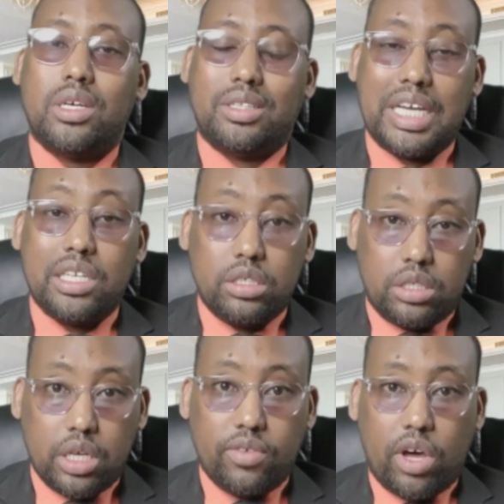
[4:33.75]
They
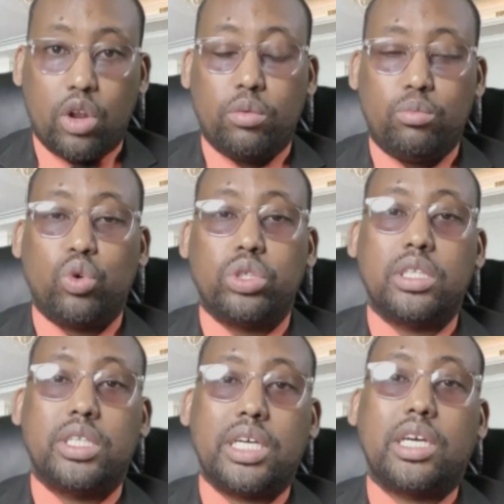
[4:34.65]
deserve a lot more than
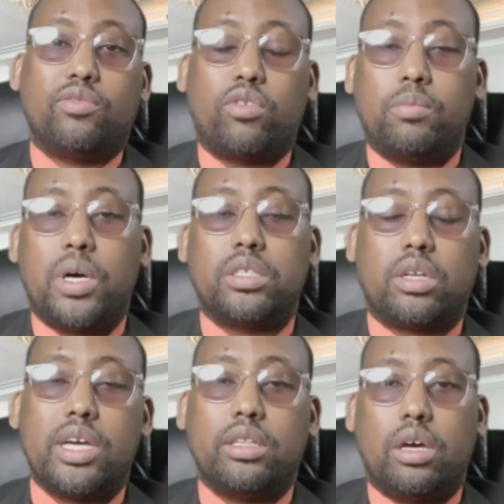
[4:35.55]
they get from us
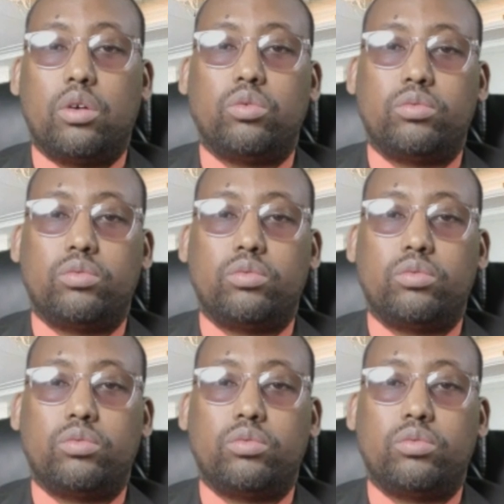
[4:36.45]
right now.